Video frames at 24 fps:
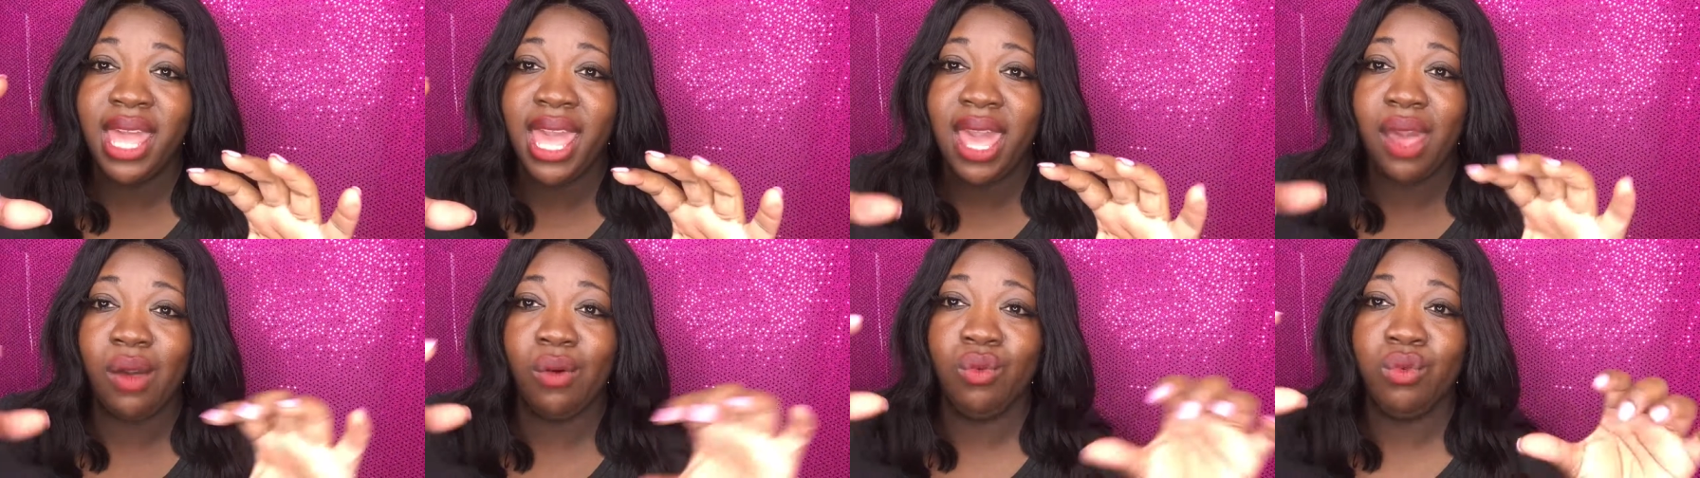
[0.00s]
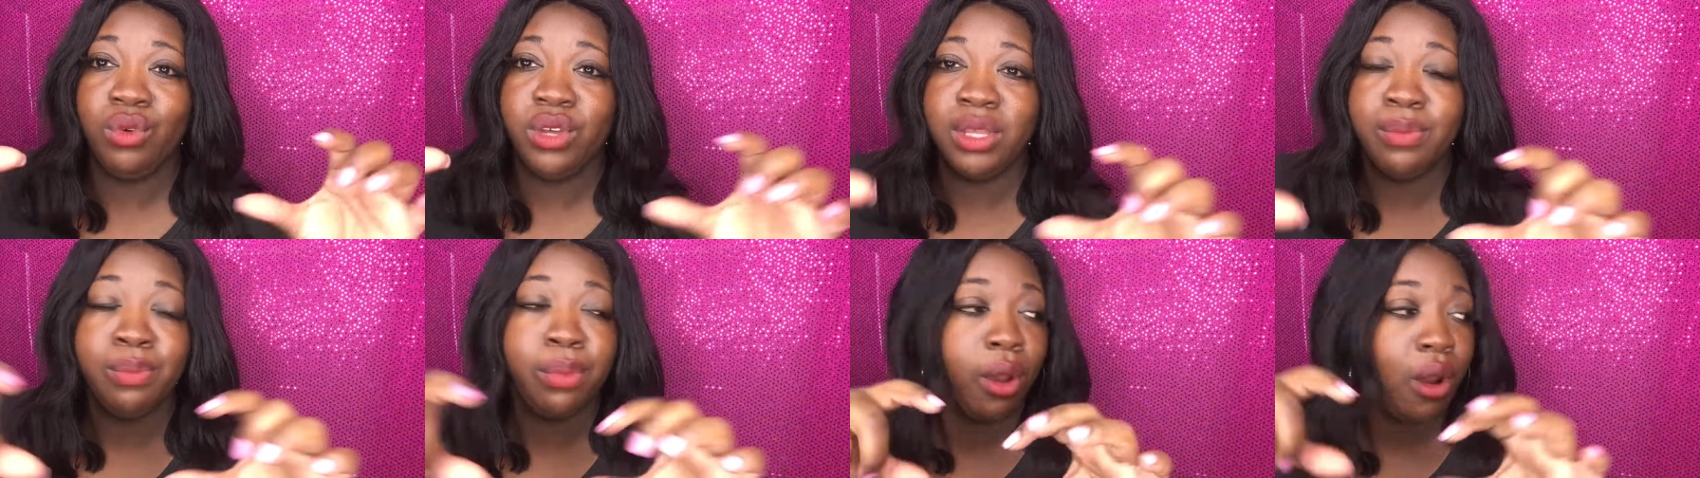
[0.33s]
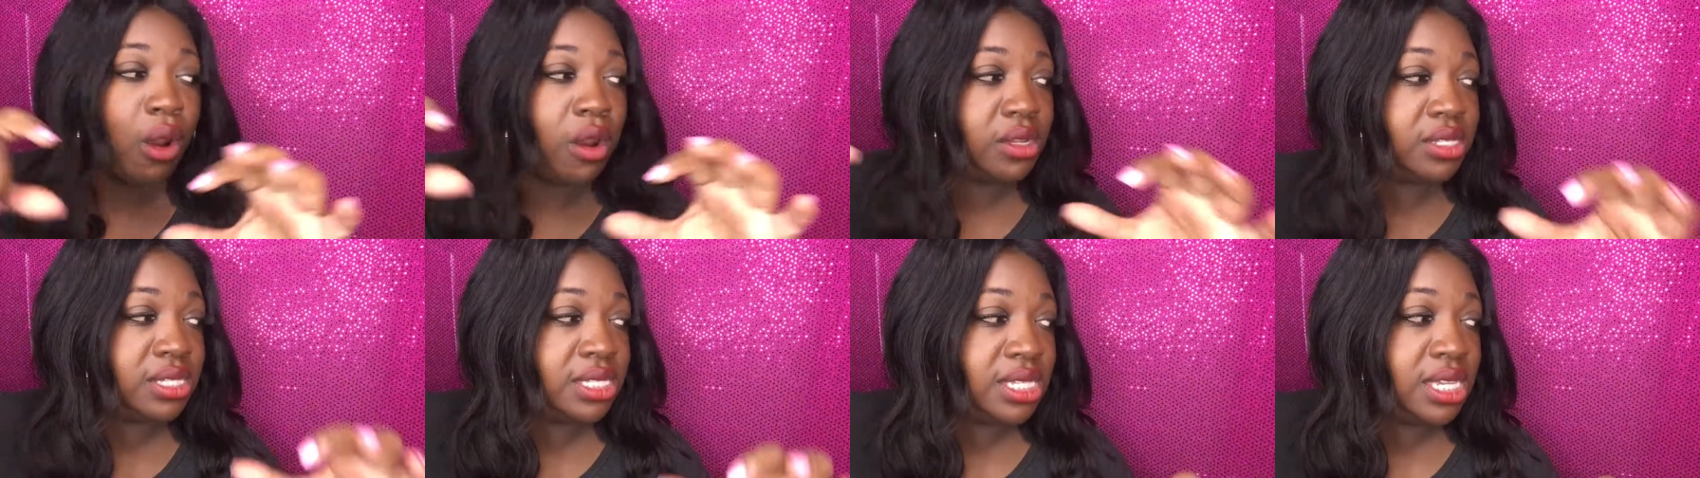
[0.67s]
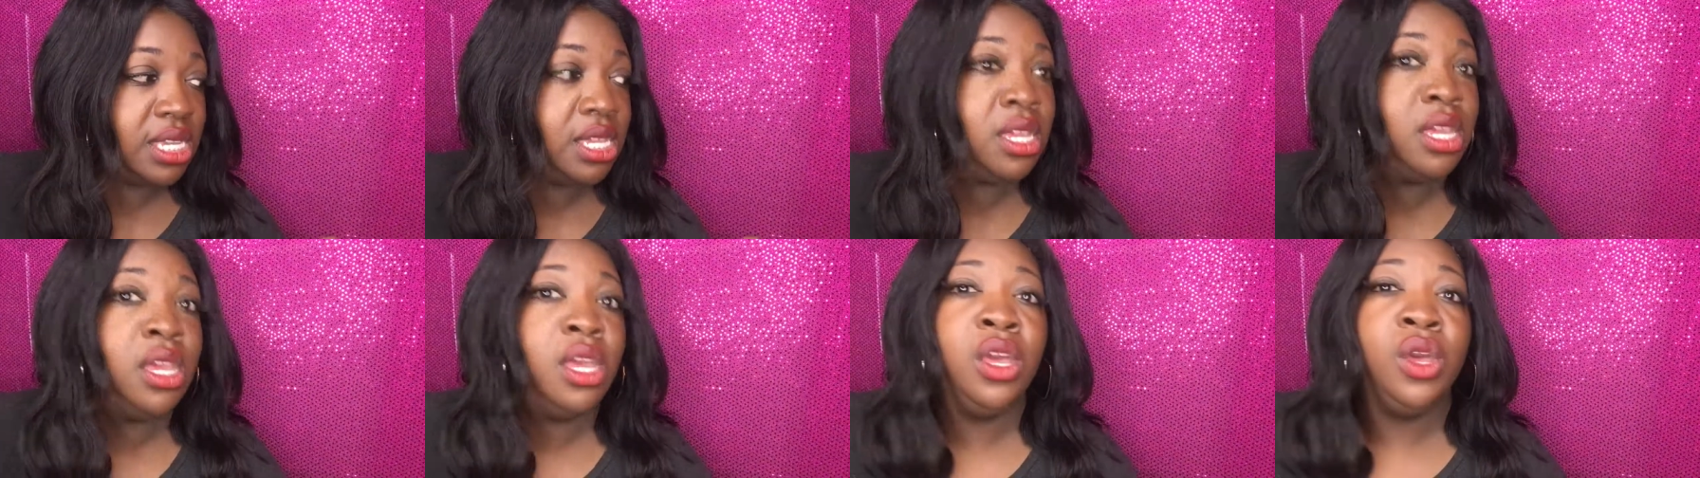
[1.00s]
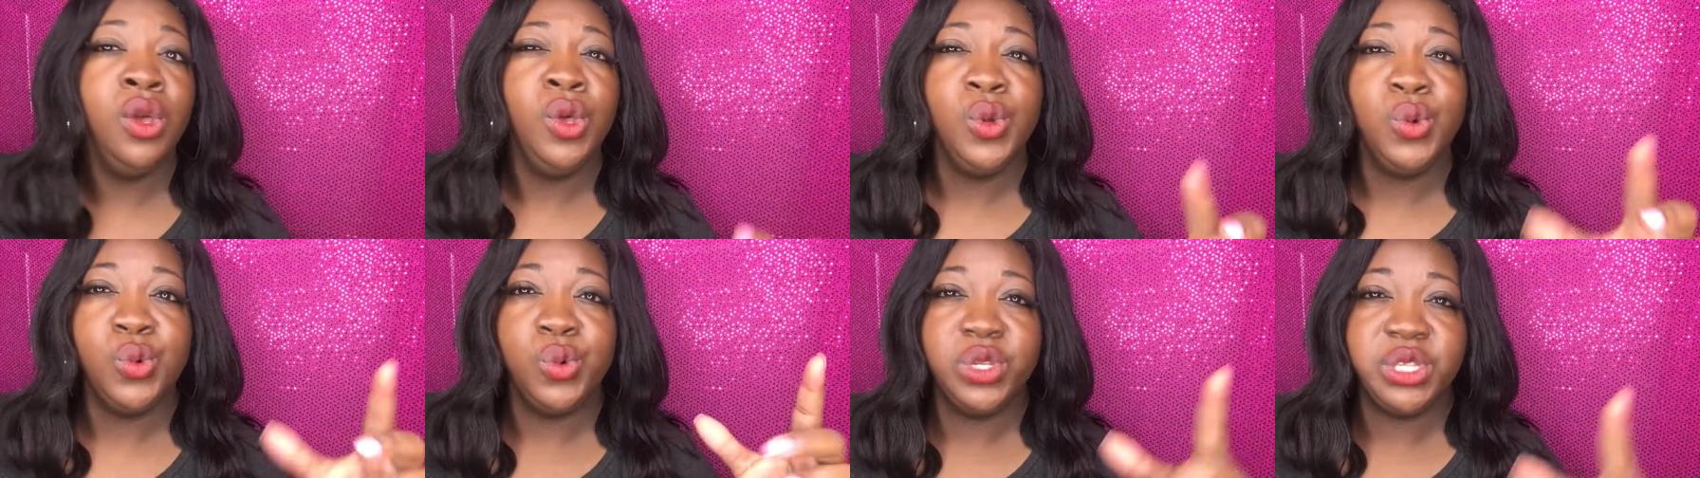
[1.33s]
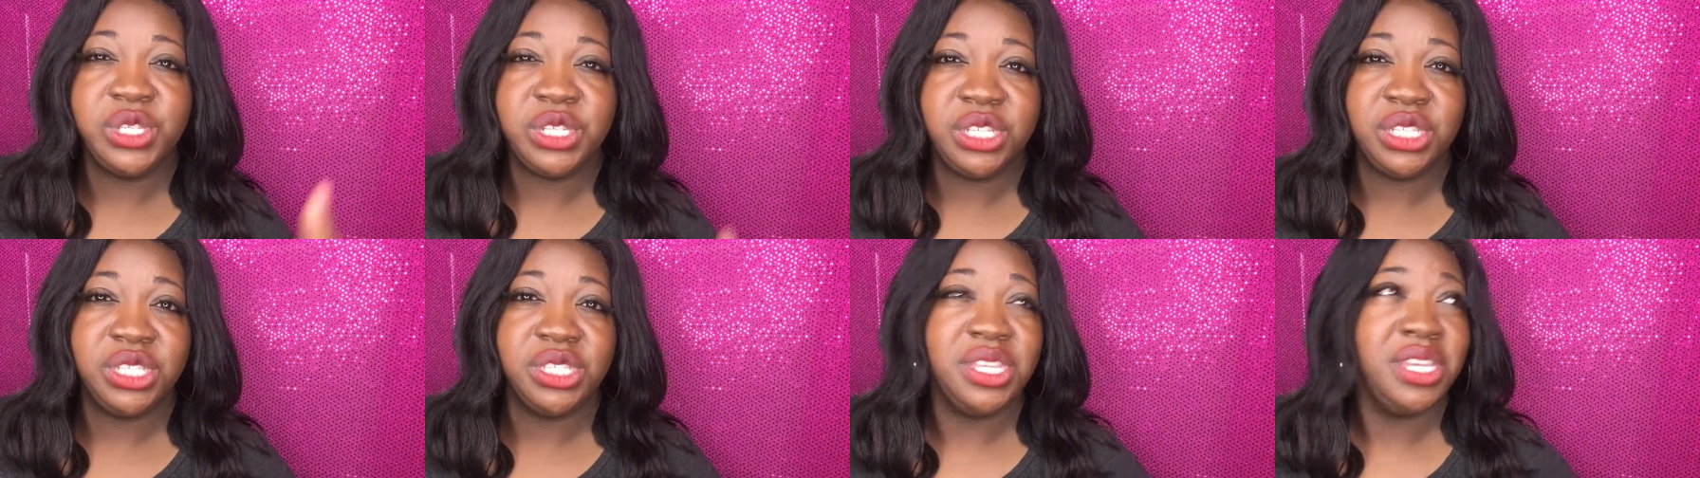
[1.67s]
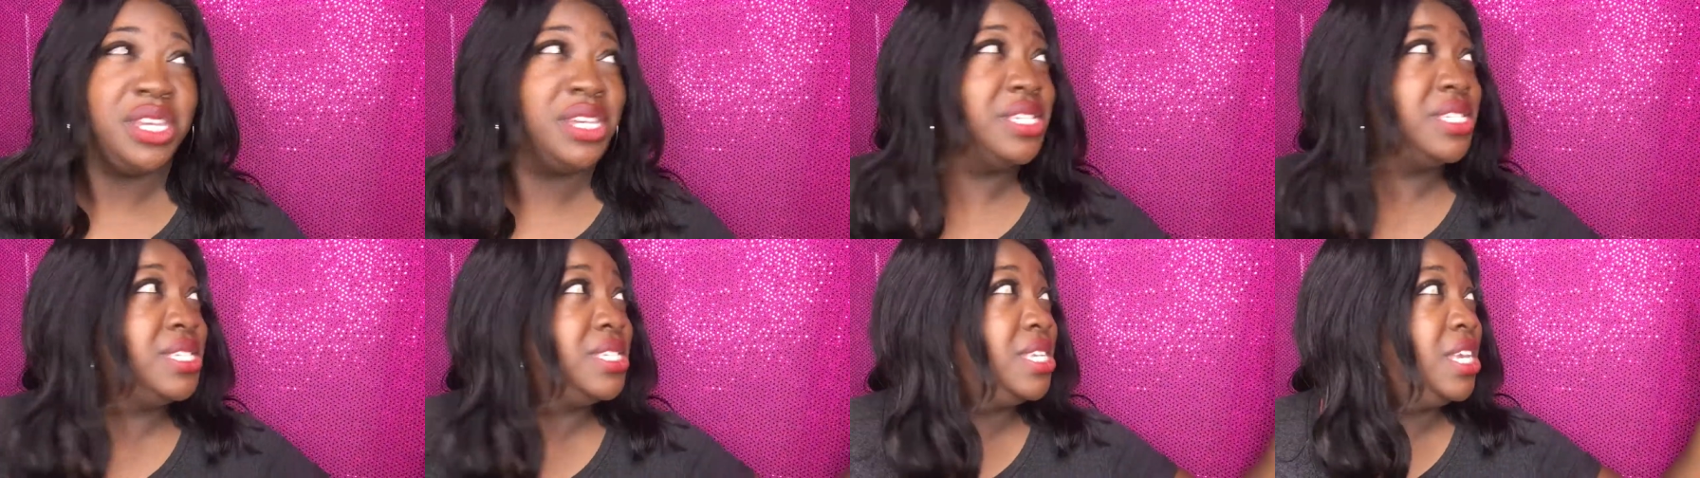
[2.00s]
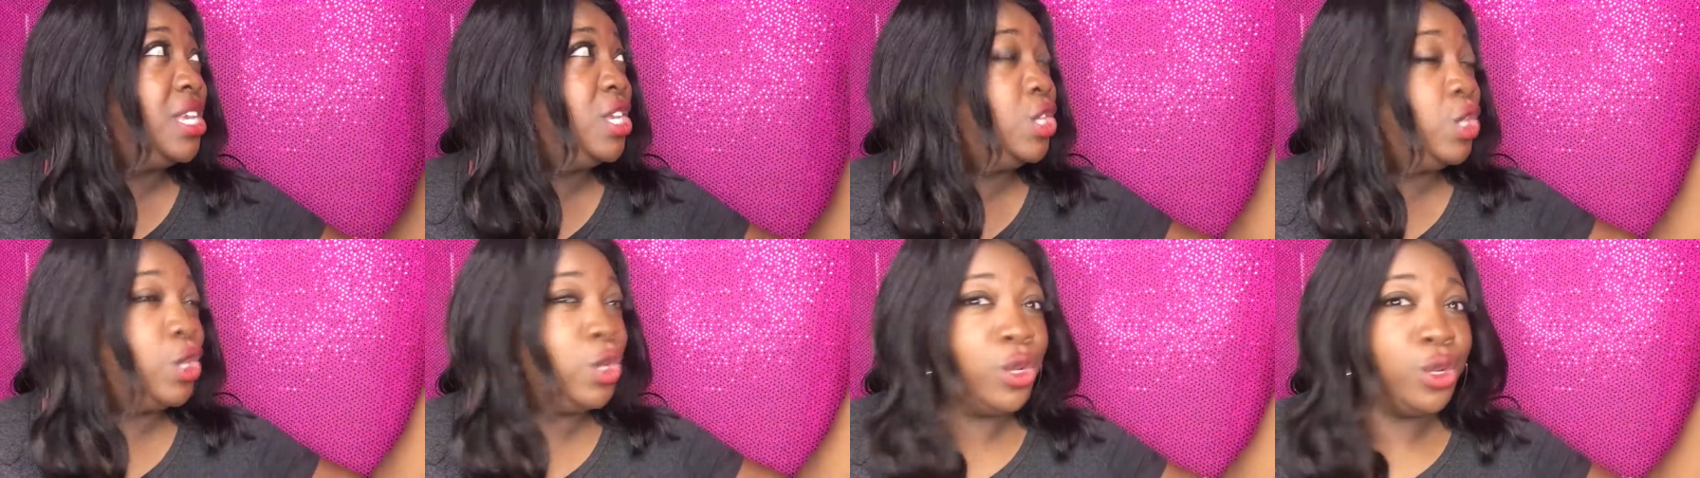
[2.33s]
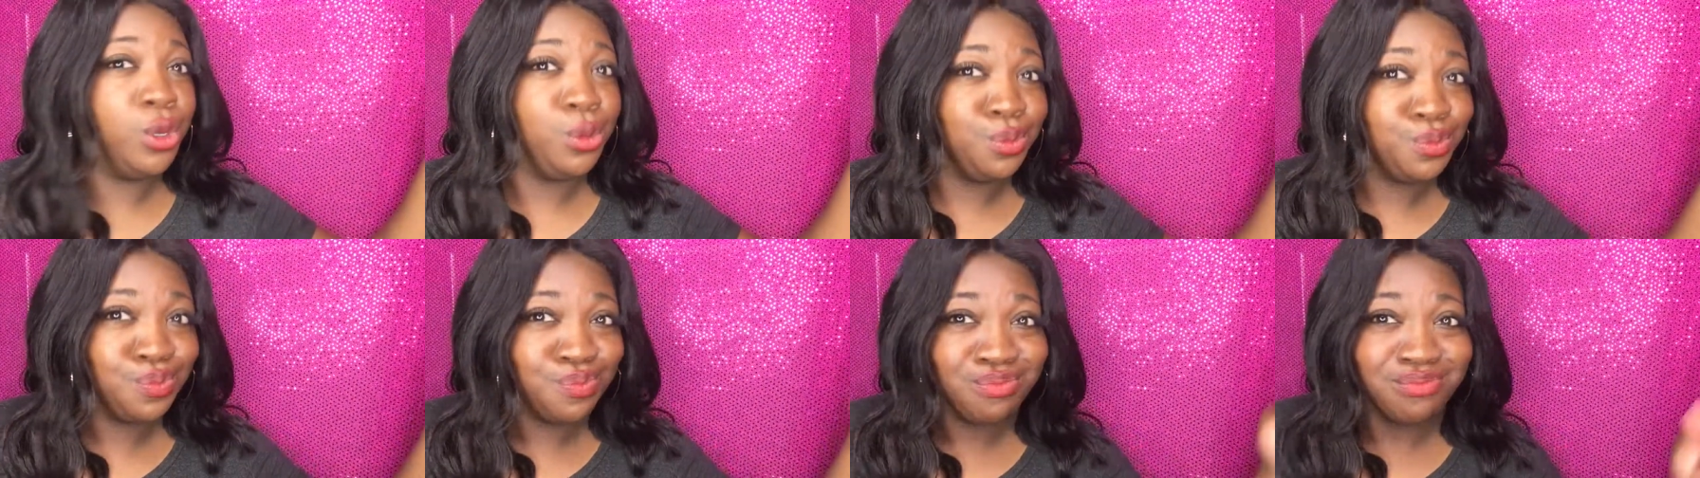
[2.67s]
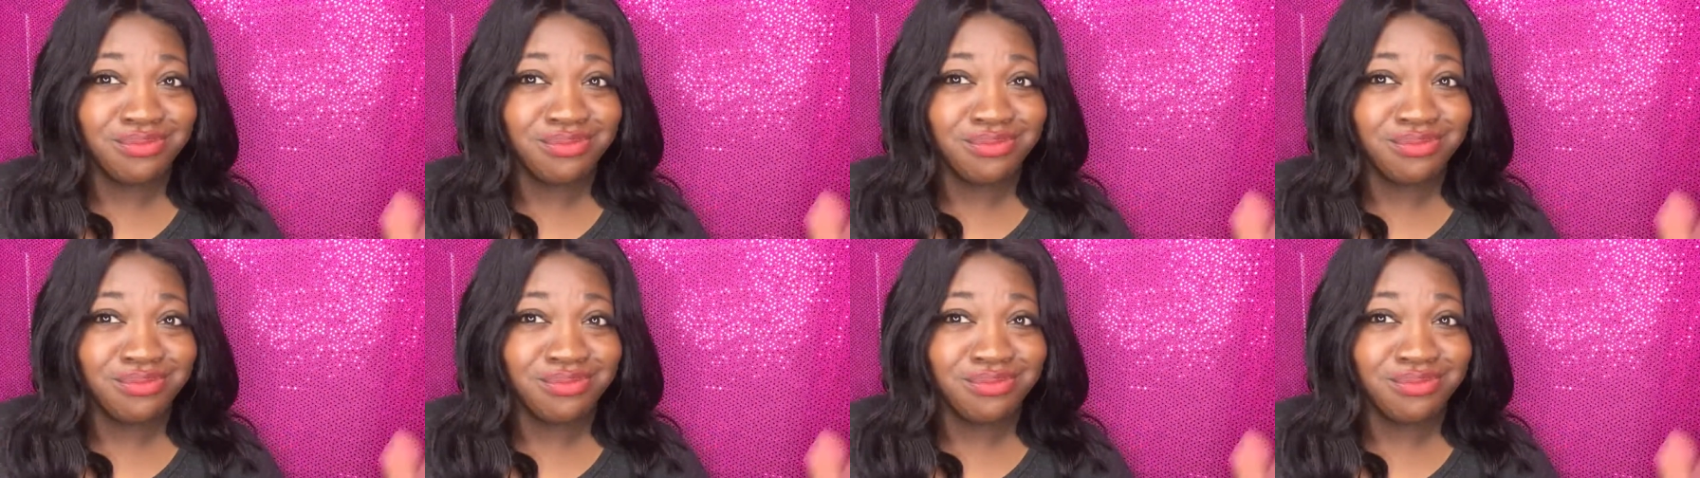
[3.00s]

had one part C, which is the extender.